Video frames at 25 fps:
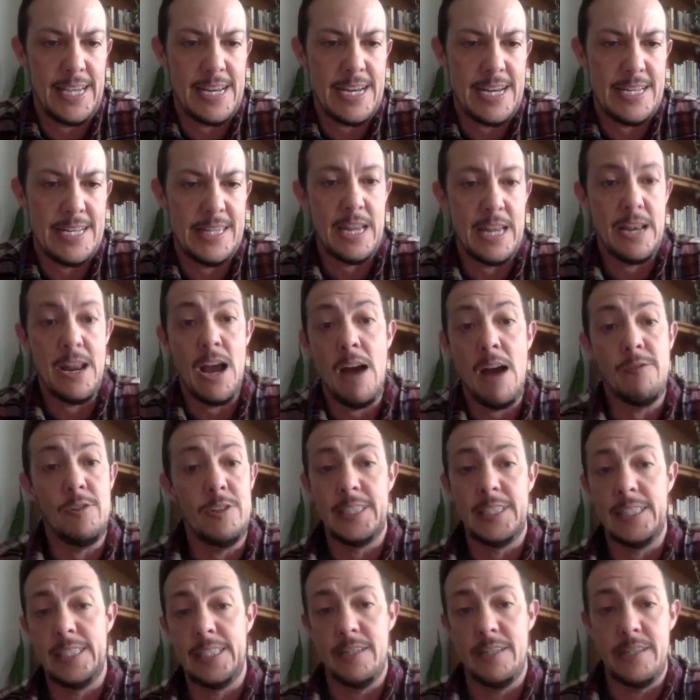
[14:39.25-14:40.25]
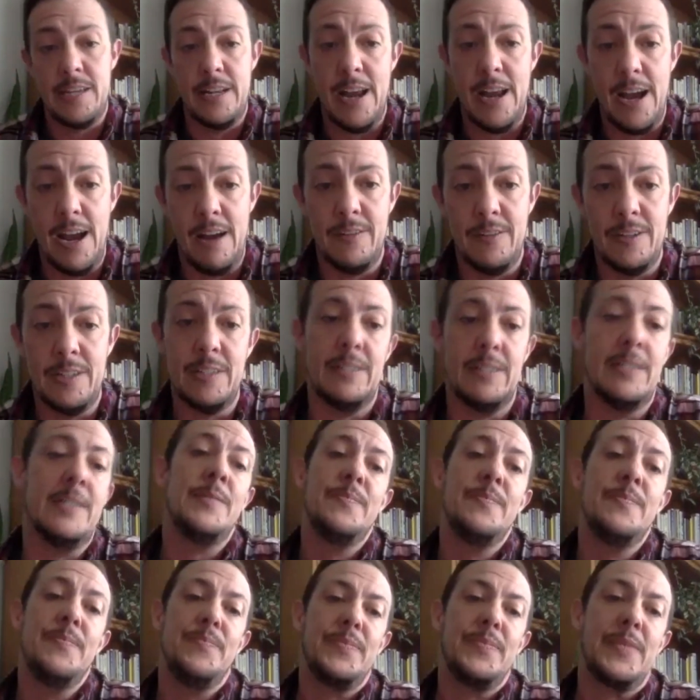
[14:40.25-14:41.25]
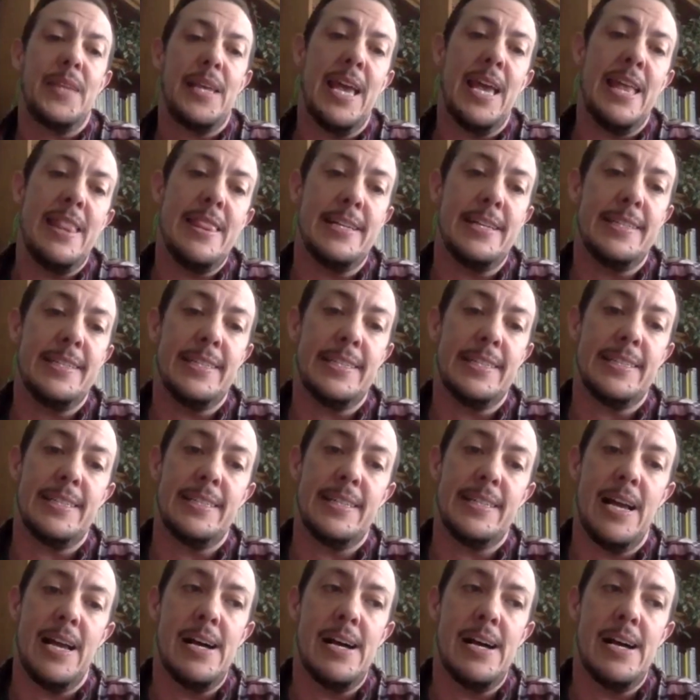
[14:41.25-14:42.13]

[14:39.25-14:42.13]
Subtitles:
And the novel is still the novel. And this is,